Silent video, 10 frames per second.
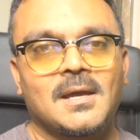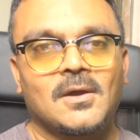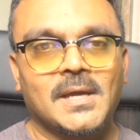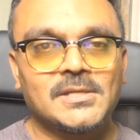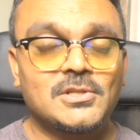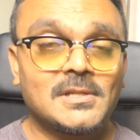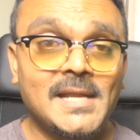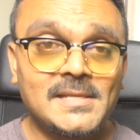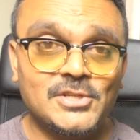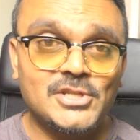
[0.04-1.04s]
Okay,
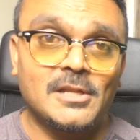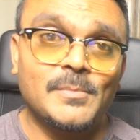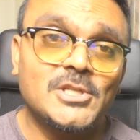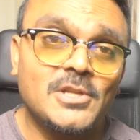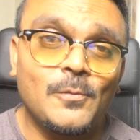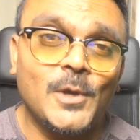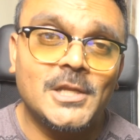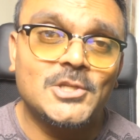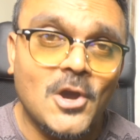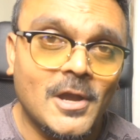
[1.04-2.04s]
ladies and gentlemen, today we're going
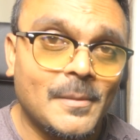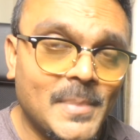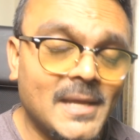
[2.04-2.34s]
to talk